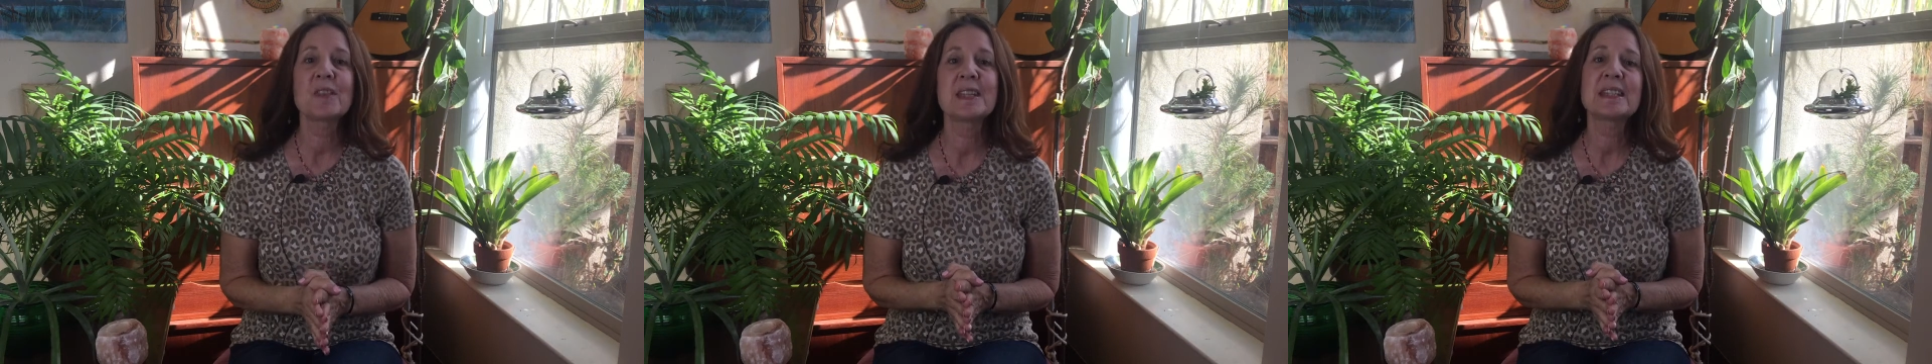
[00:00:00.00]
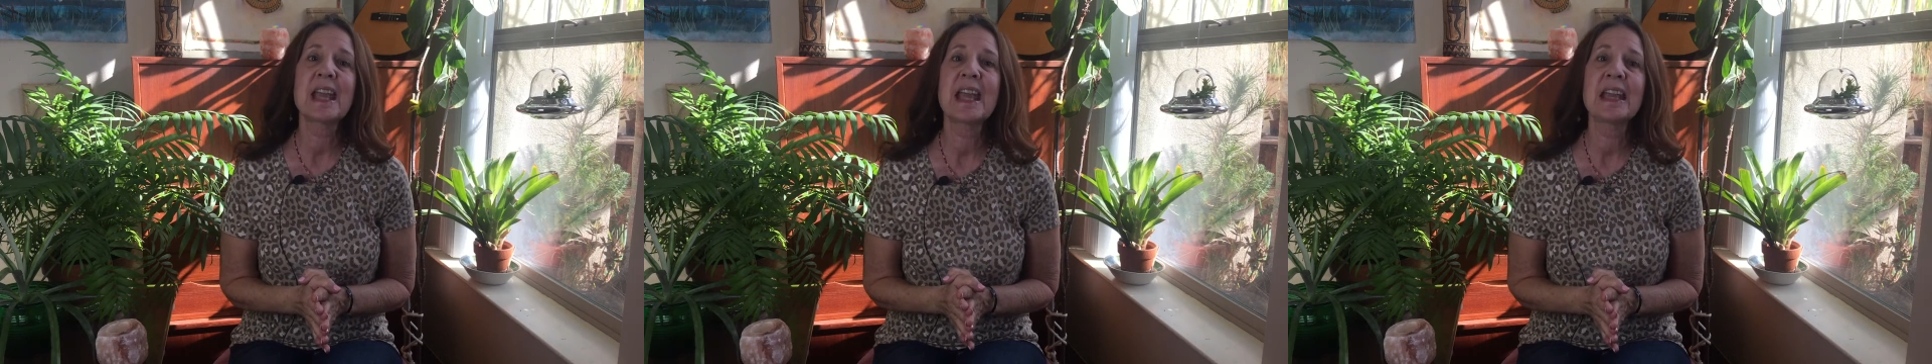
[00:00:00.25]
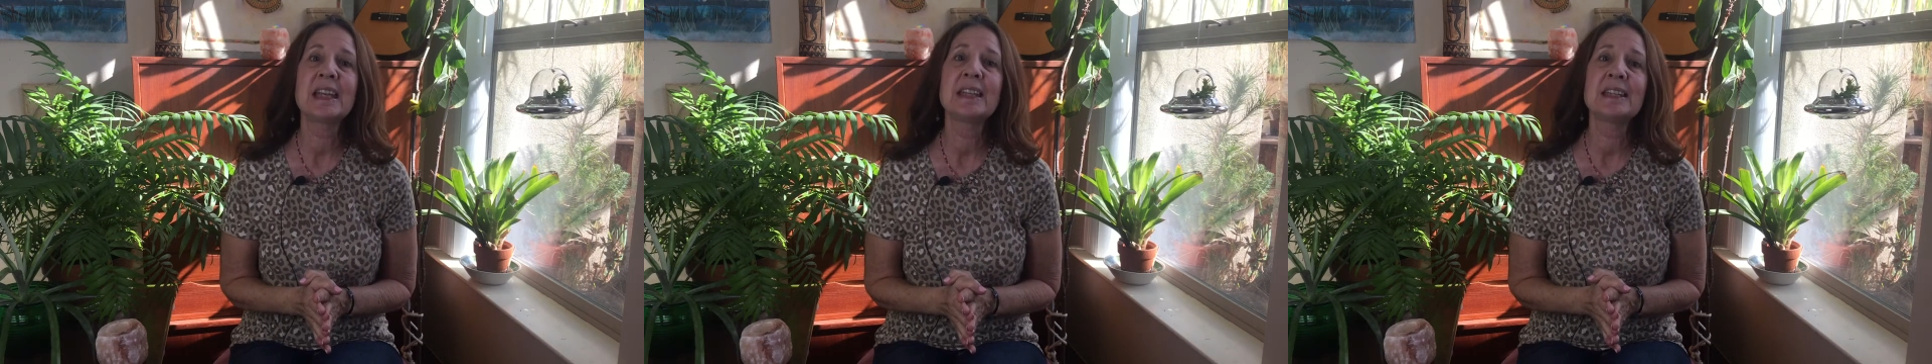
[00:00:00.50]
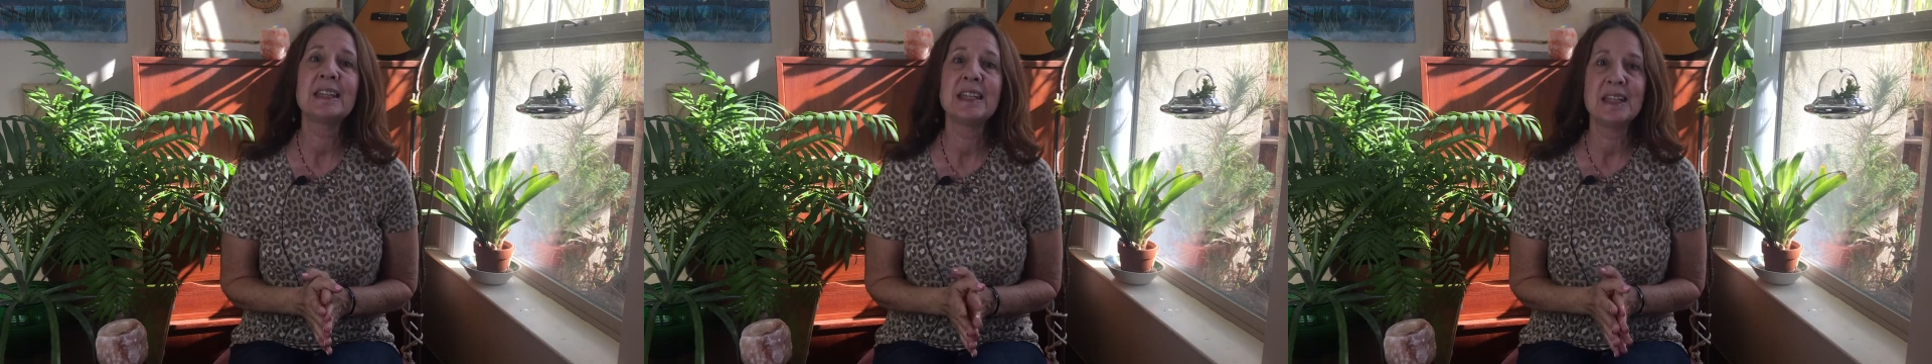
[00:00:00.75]
this
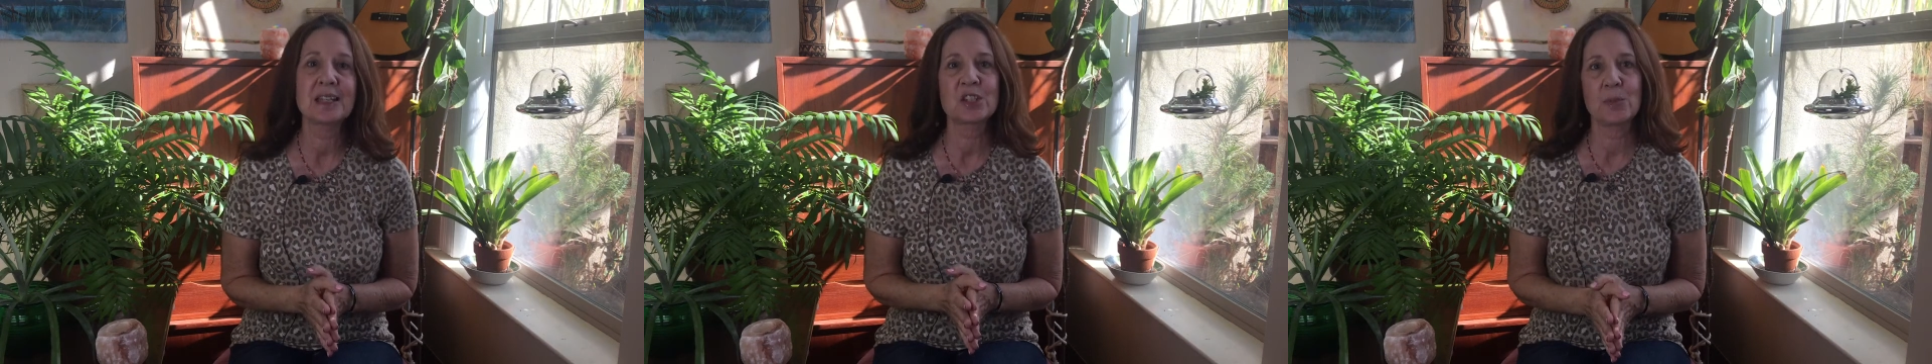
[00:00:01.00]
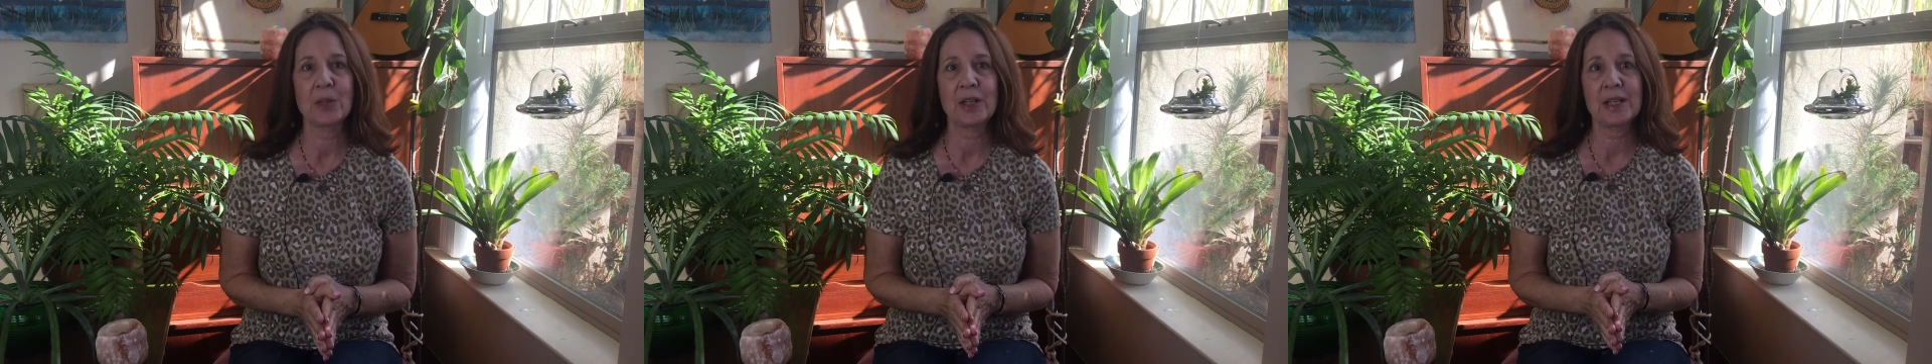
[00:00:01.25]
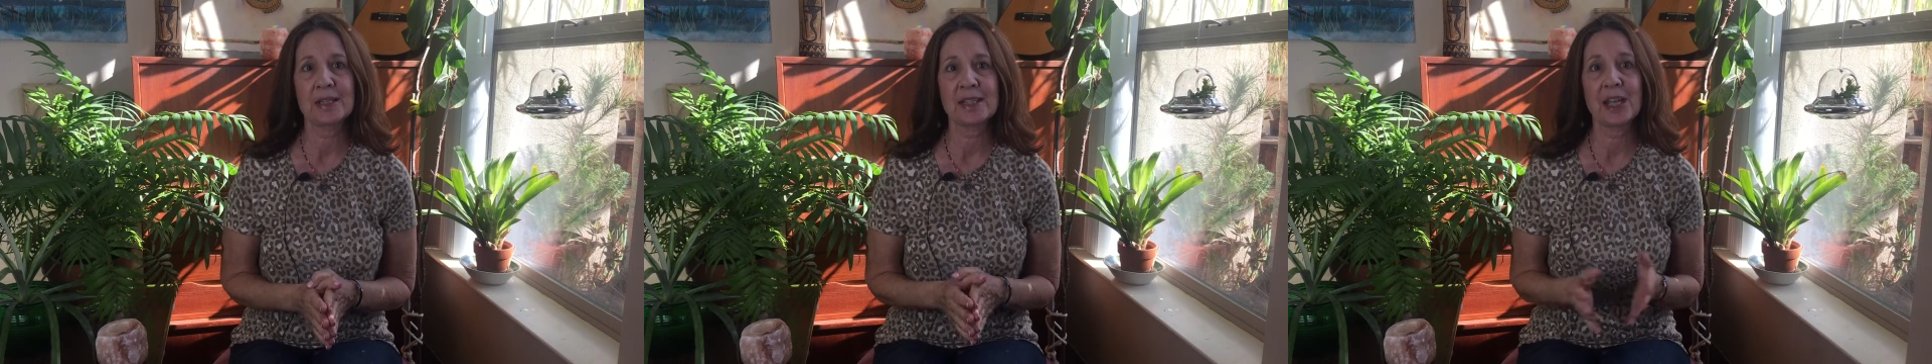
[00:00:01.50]
NDE experience,